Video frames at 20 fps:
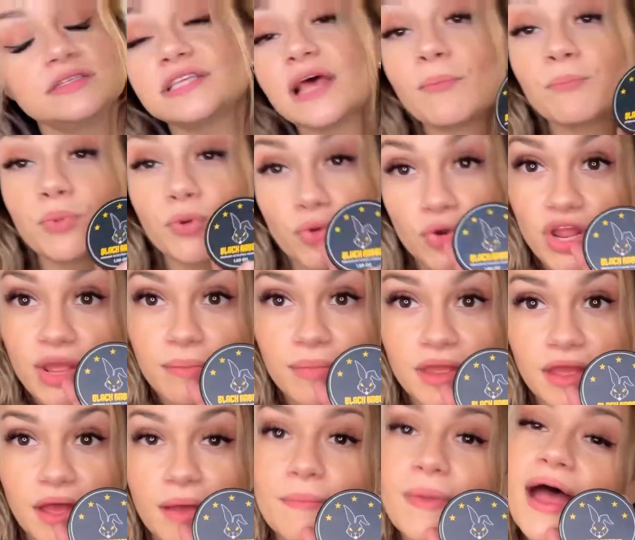
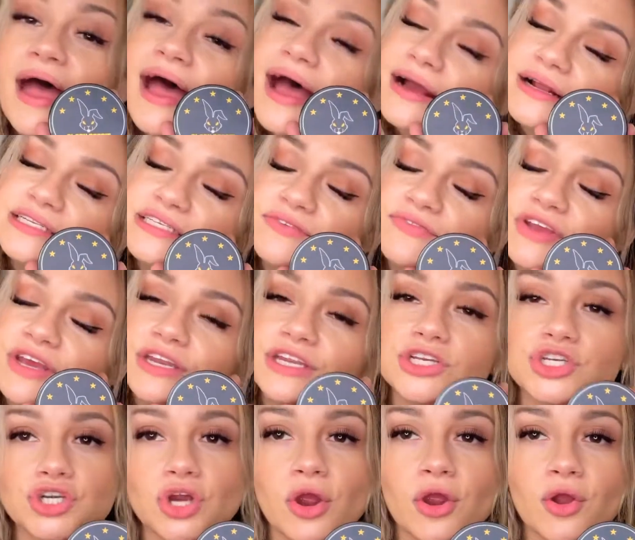premium activated
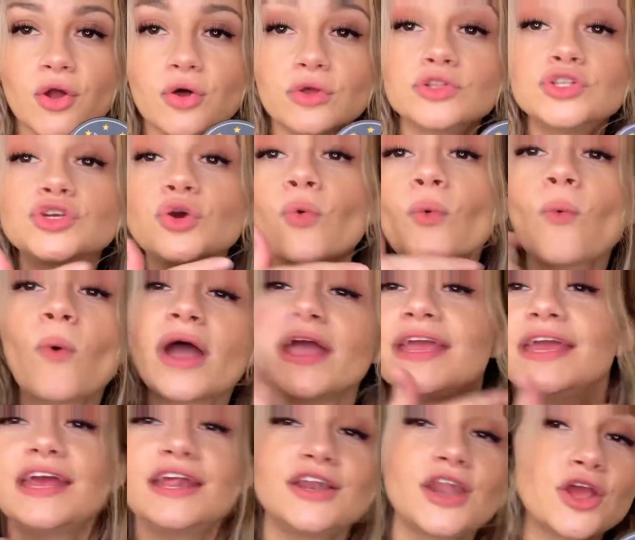charcoal to
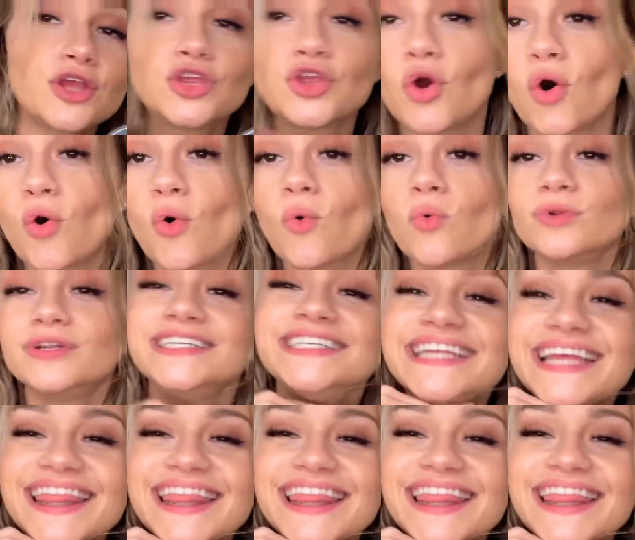whiten your teeth.